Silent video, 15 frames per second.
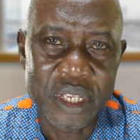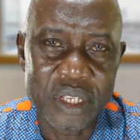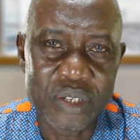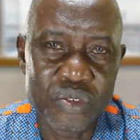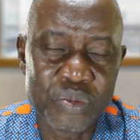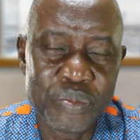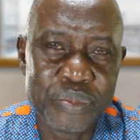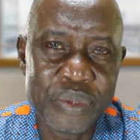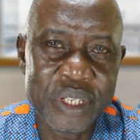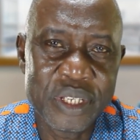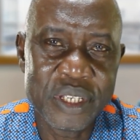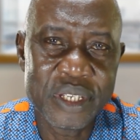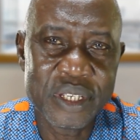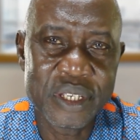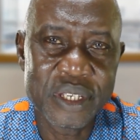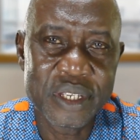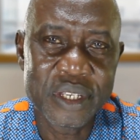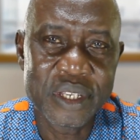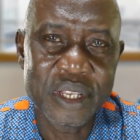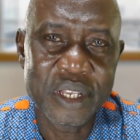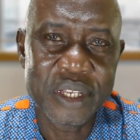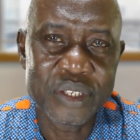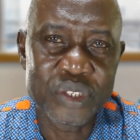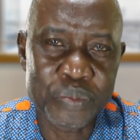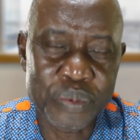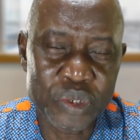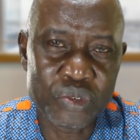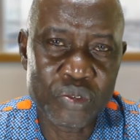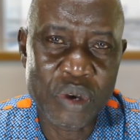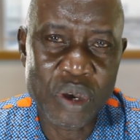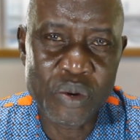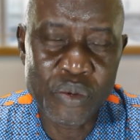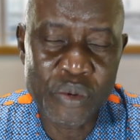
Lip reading: It will be spiritual